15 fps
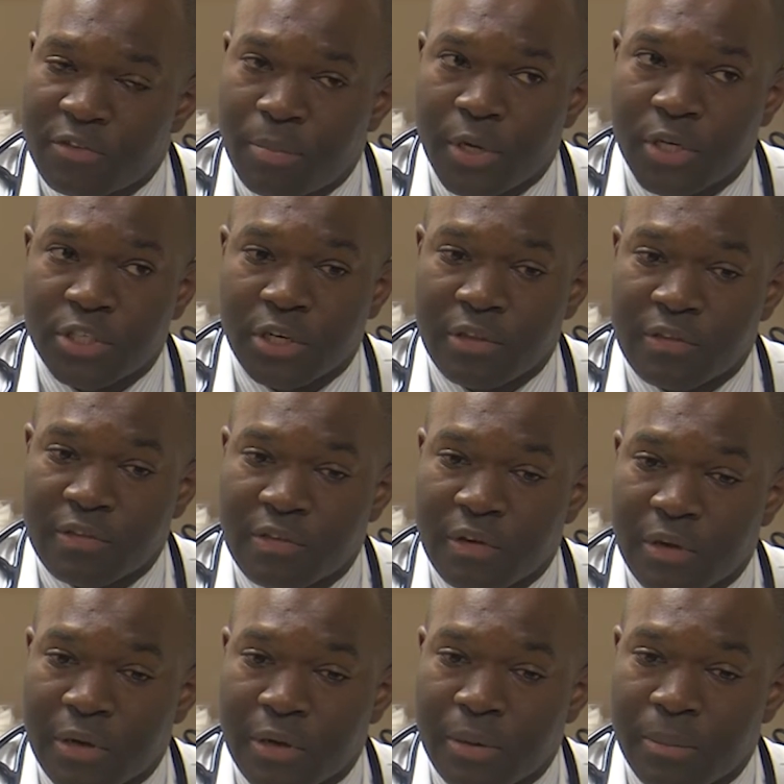patients,
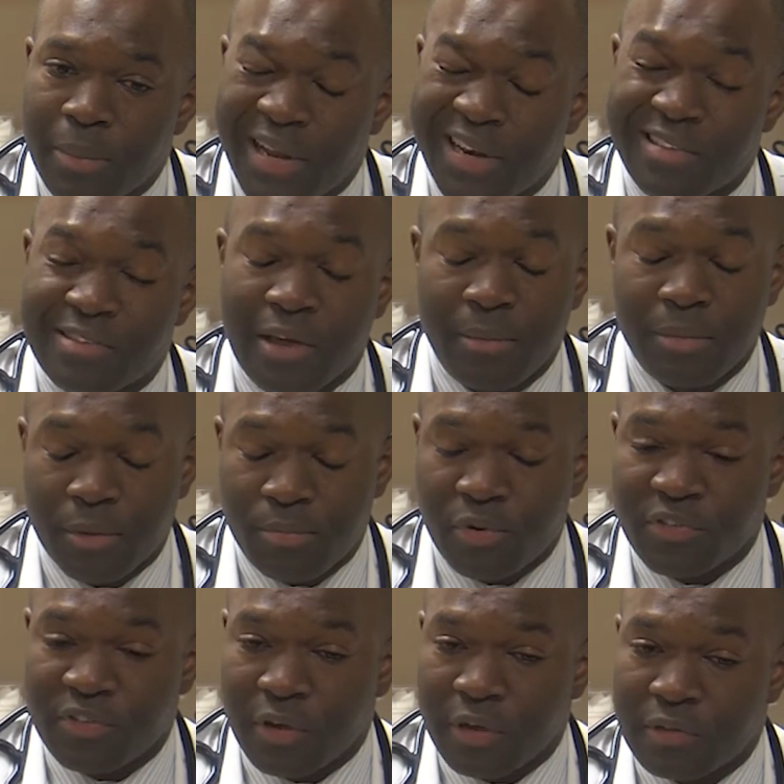by the time they
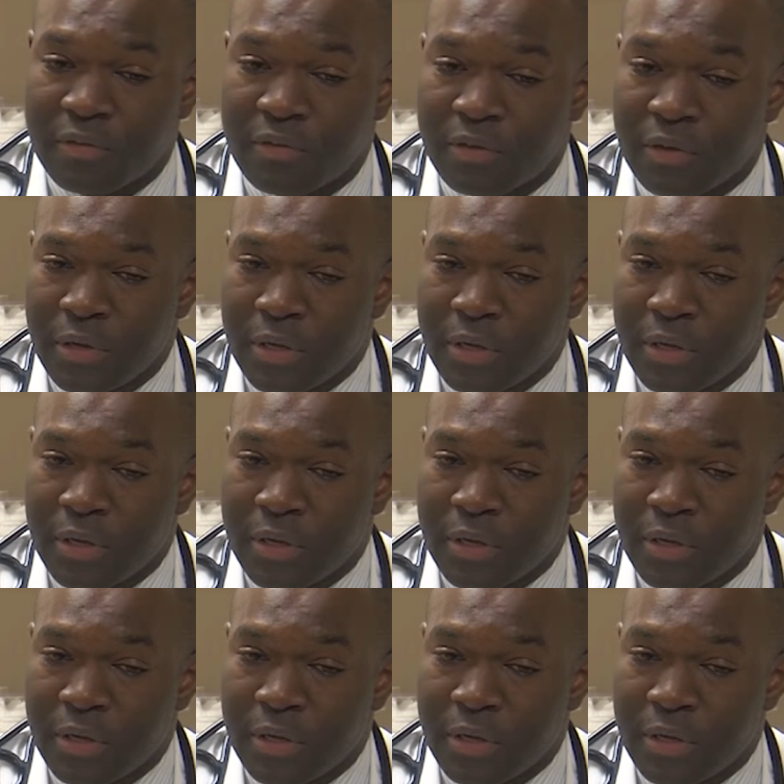present,